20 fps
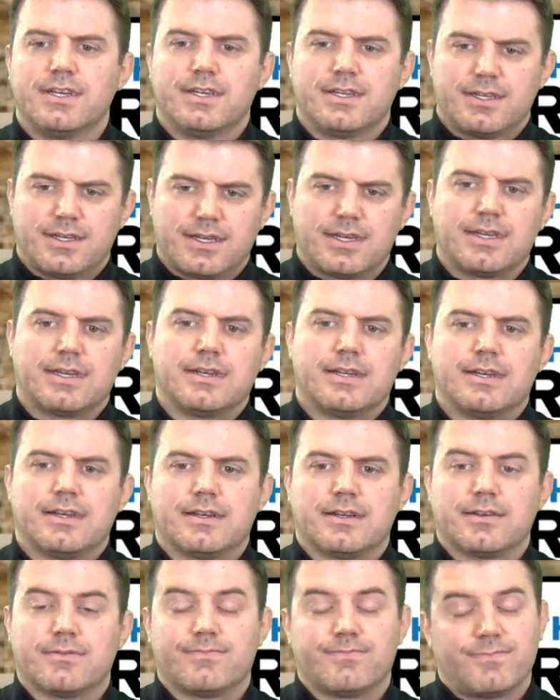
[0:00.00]
and
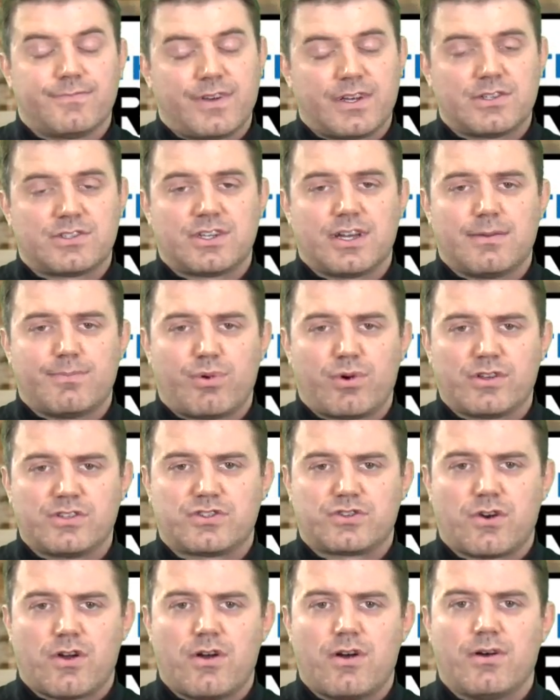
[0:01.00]
finishing up pretty
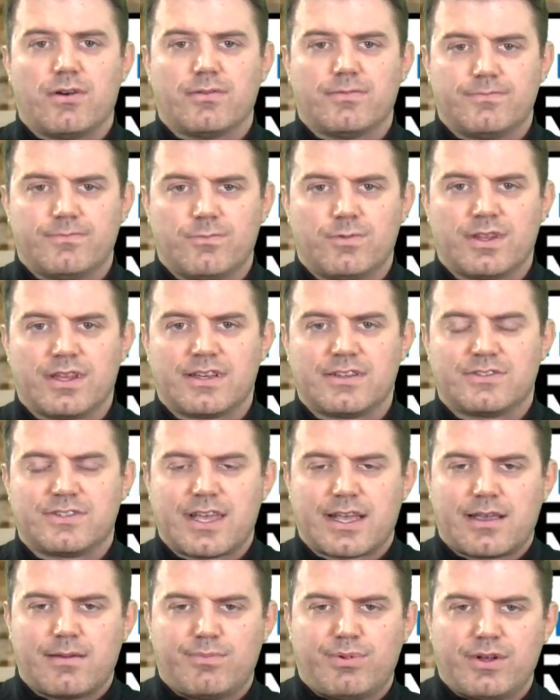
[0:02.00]
strong with a
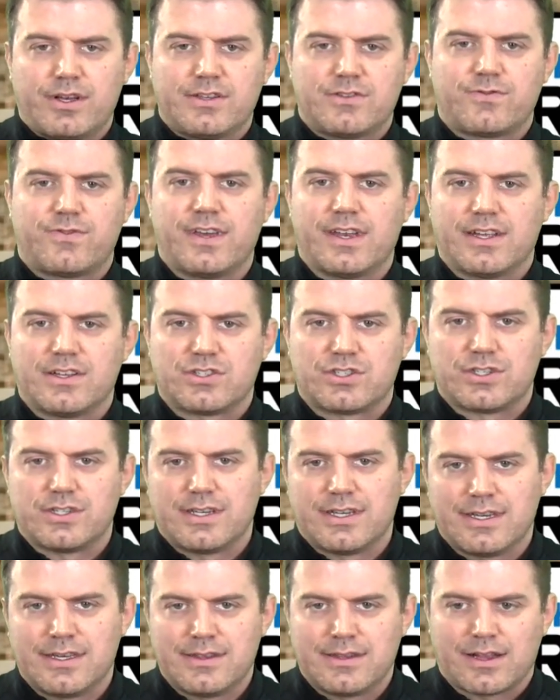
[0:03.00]
second place finish
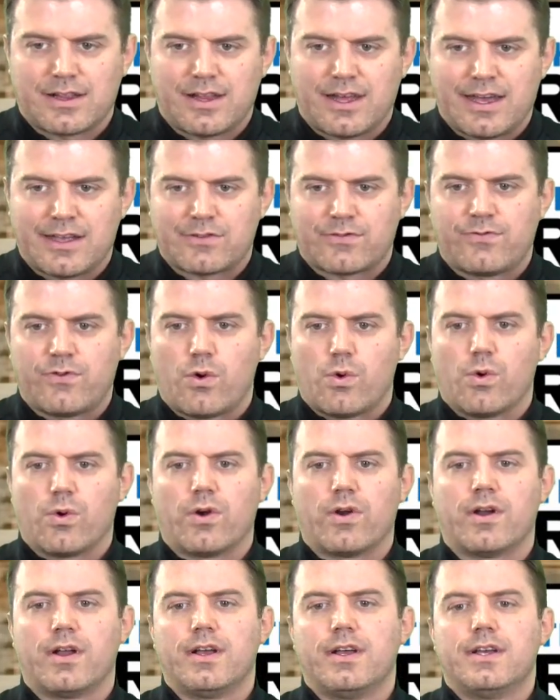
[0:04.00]
in the Class
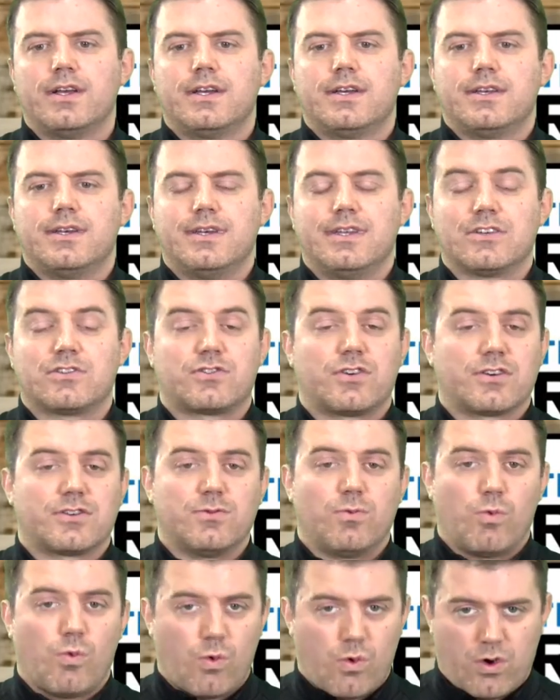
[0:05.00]
4 District
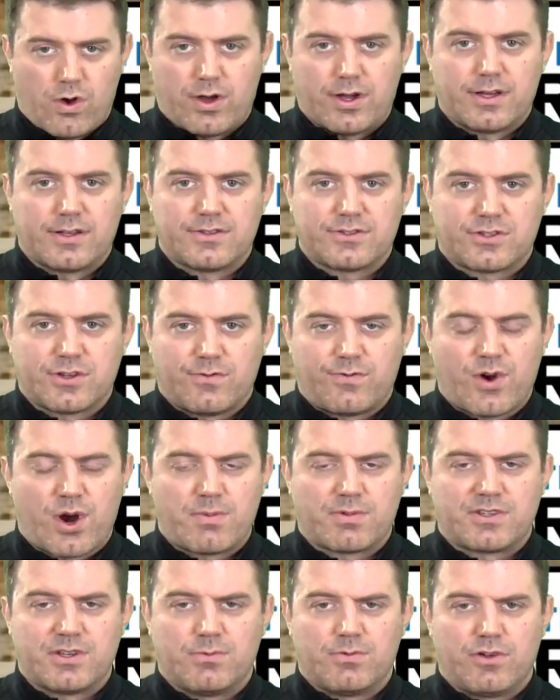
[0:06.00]
1. So
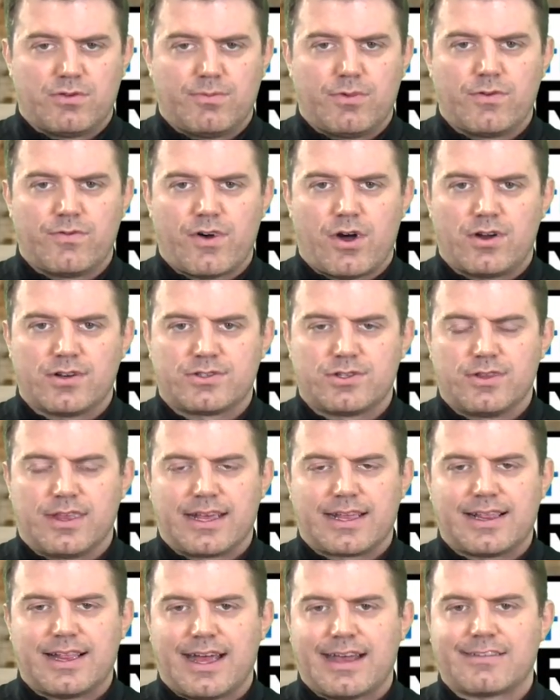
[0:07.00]
Farmington will move on to the
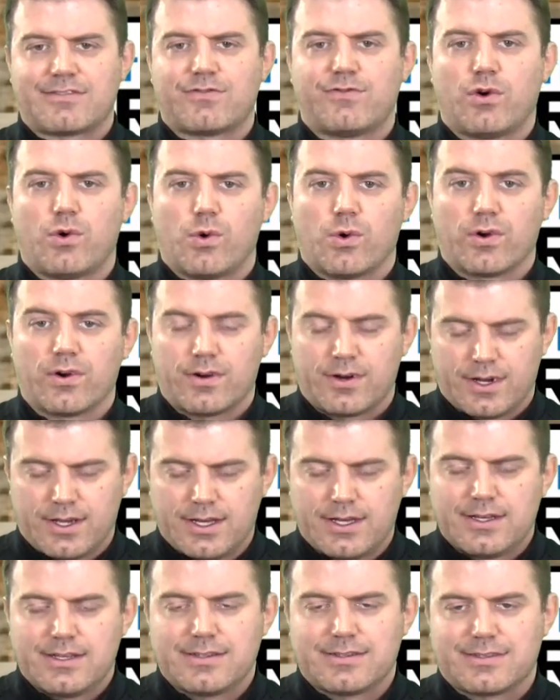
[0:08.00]
Class 4
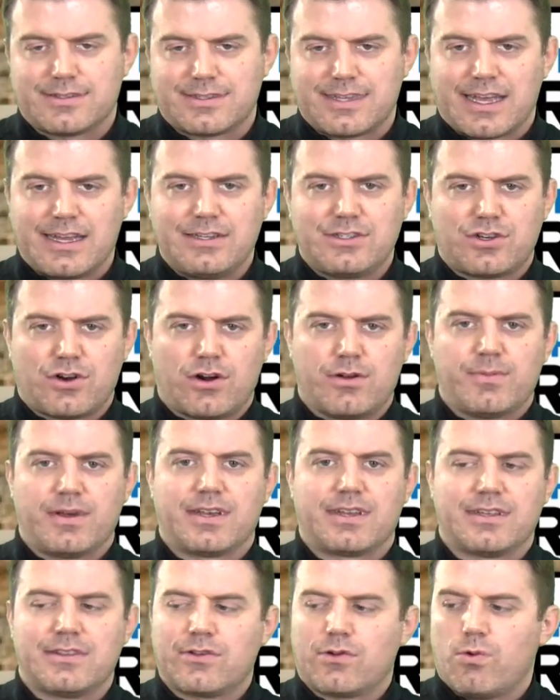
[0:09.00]
state tournament
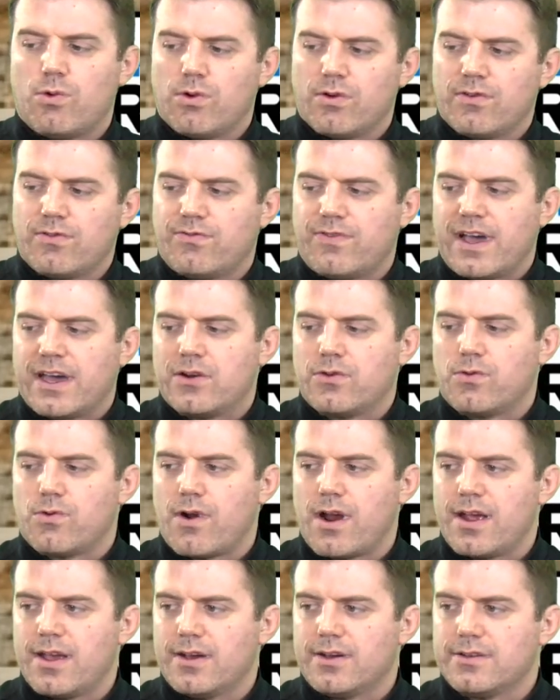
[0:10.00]
in the quarterfinal
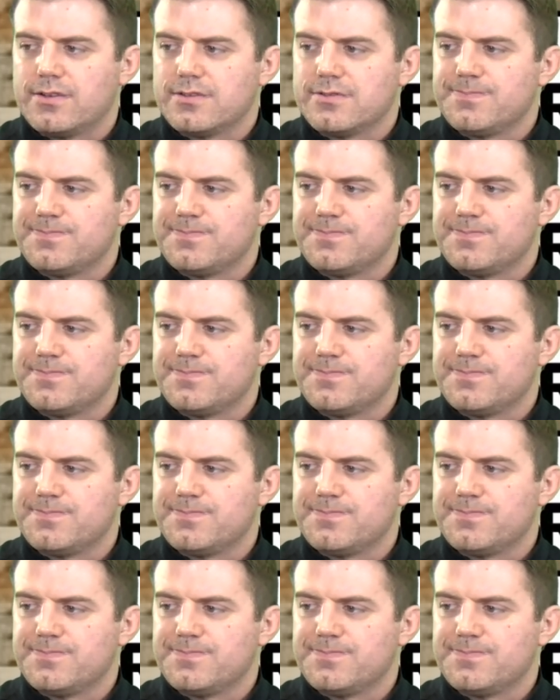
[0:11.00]
round.